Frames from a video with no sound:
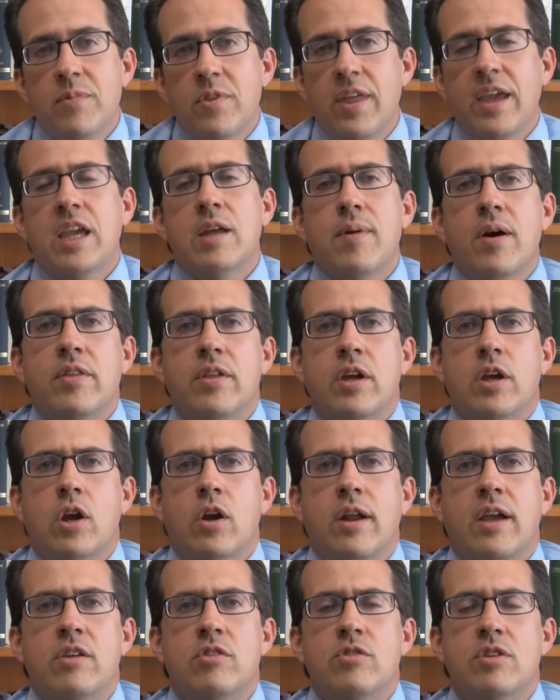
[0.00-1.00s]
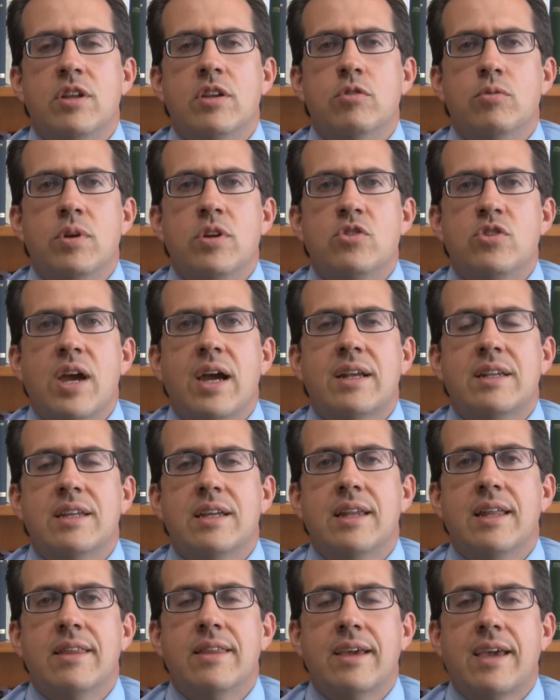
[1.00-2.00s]
thinking about the Incarnation is
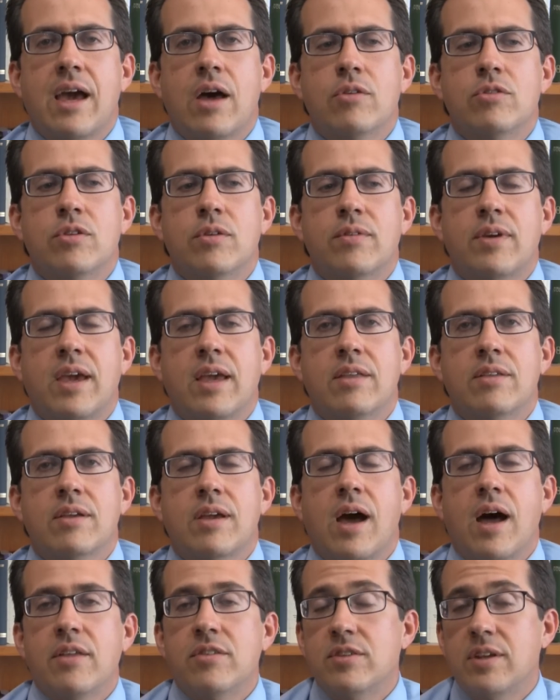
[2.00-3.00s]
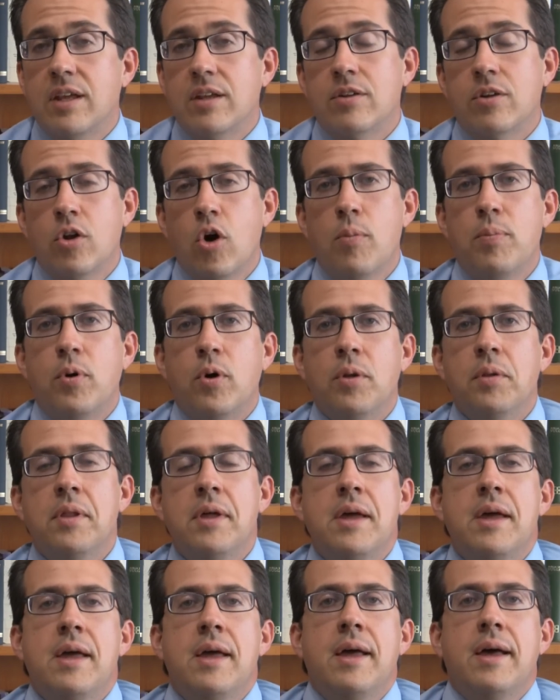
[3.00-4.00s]
rejected at the Council of Can Constantinople
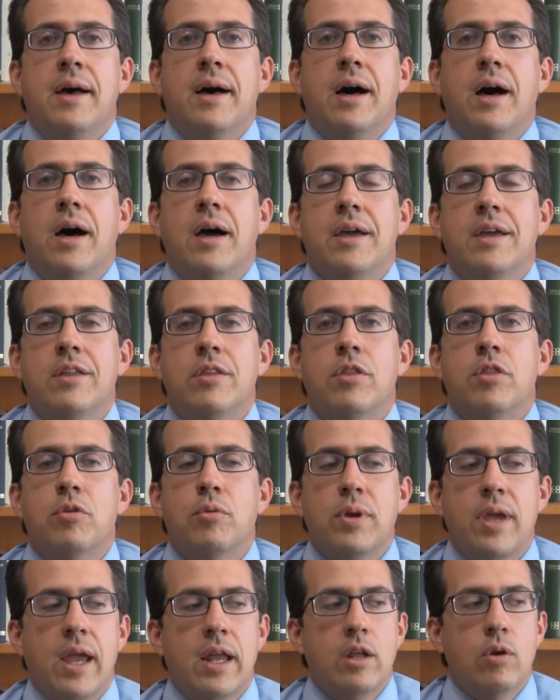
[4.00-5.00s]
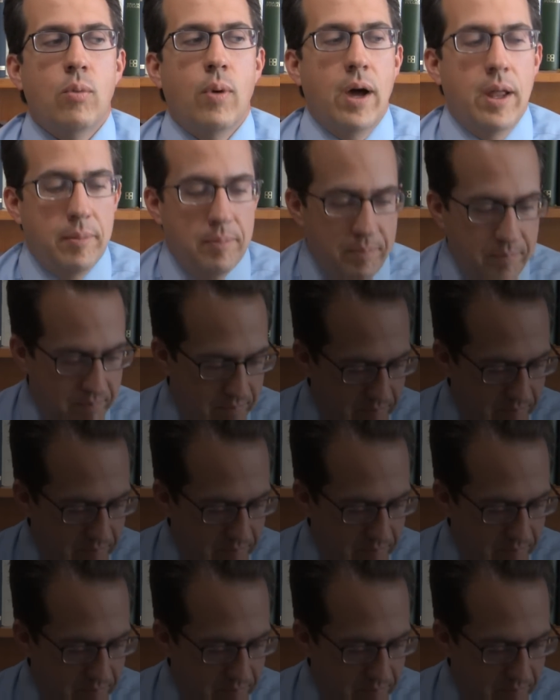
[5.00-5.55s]
uh, in 381.